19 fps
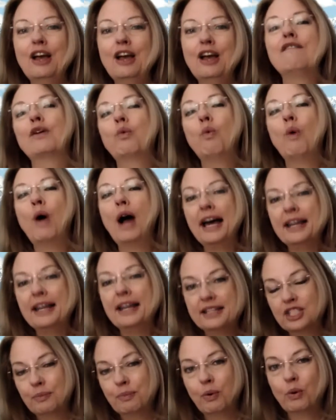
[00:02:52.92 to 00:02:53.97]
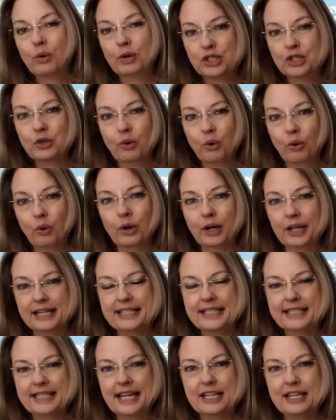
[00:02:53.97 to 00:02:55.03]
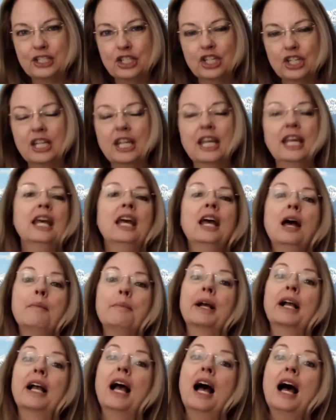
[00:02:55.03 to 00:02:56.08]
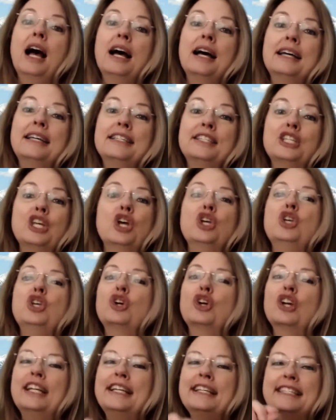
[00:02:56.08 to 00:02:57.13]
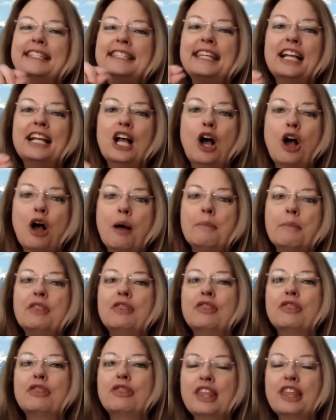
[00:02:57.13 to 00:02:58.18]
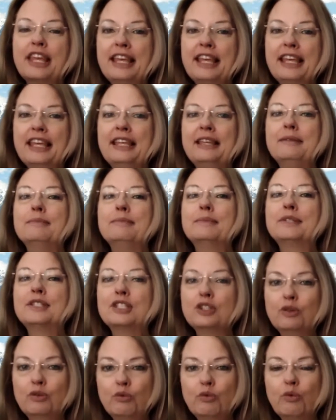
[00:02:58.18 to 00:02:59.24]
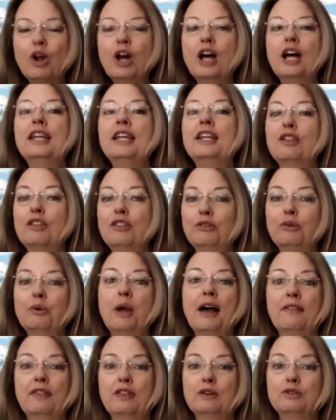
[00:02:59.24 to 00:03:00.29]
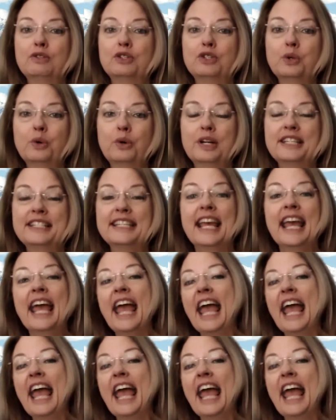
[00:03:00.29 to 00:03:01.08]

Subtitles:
for why to support your organization, because you're going to see common themes run throughout those stories.